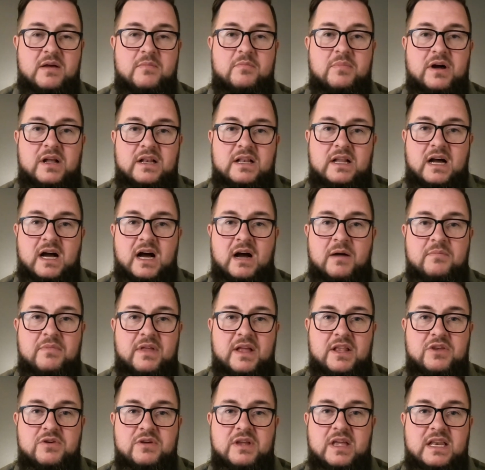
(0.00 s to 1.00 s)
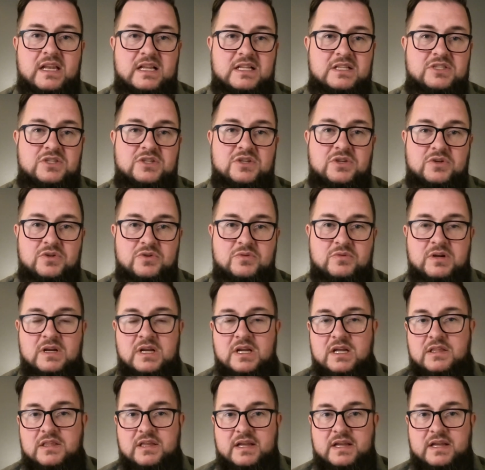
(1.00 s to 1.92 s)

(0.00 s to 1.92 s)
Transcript: But then you get into